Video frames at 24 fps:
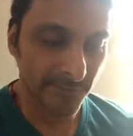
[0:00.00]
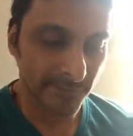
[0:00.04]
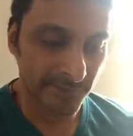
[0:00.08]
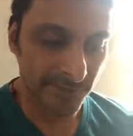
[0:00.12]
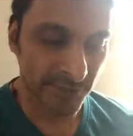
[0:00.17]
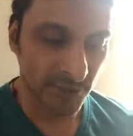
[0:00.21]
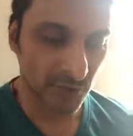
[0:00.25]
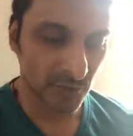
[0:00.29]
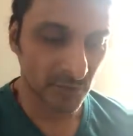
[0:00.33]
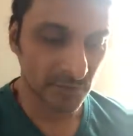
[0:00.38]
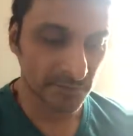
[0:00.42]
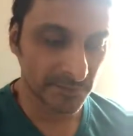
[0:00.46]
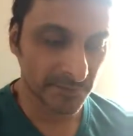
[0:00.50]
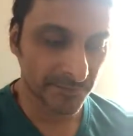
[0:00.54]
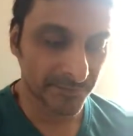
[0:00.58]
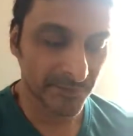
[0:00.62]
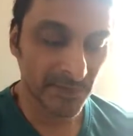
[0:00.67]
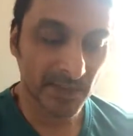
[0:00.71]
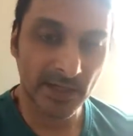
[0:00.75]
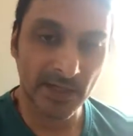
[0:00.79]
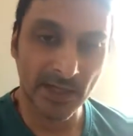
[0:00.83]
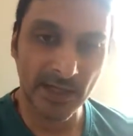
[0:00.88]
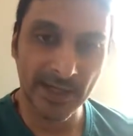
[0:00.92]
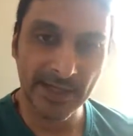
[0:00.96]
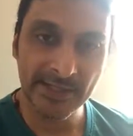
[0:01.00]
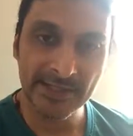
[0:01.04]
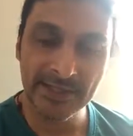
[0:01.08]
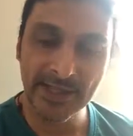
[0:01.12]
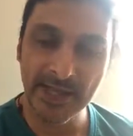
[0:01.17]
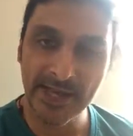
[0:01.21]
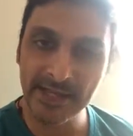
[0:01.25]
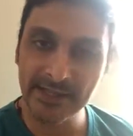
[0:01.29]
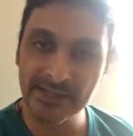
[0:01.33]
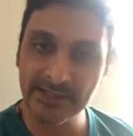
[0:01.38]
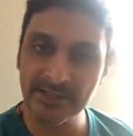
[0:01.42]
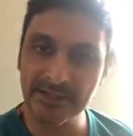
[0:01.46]
So, and
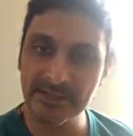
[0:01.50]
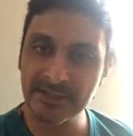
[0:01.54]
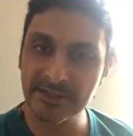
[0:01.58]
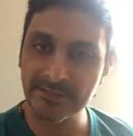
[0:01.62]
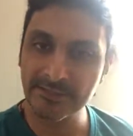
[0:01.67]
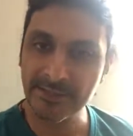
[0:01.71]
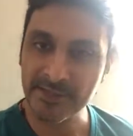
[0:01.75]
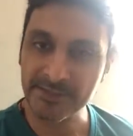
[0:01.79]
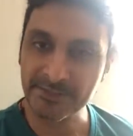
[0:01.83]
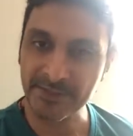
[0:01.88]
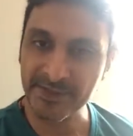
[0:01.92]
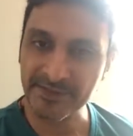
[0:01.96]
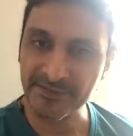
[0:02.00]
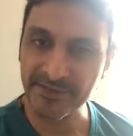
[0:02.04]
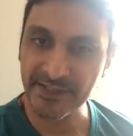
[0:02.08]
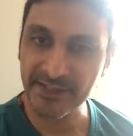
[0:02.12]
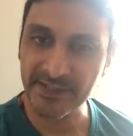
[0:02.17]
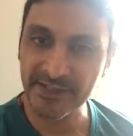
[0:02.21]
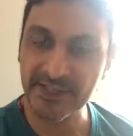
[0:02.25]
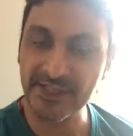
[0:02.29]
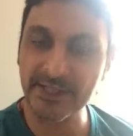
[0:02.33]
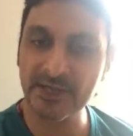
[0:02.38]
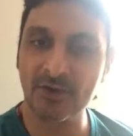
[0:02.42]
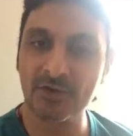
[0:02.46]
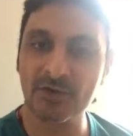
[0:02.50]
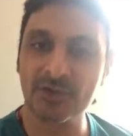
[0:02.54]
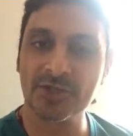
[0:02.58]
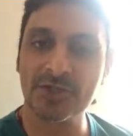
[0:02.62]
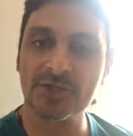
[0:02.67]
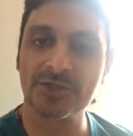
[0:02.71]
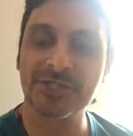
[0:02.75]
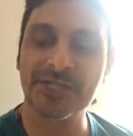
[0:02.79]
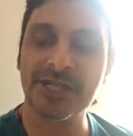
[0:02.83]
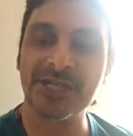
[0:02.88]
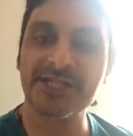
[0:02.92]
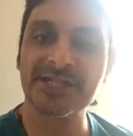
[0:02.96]
specifically he
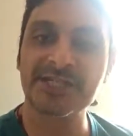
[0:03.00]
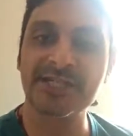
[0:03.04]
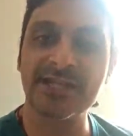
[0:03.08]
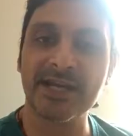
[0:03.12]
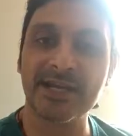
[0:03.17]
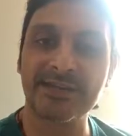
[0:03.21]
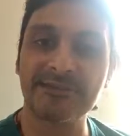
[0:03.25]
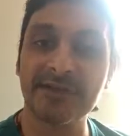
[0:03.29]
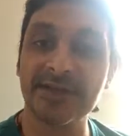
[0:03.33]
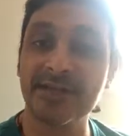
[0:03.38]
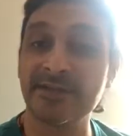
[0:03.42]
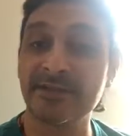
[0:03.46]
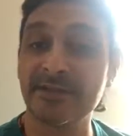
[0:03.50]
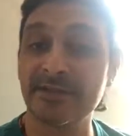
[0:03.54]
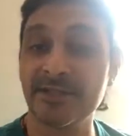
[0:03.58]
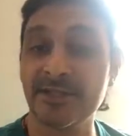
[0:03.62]
also says that when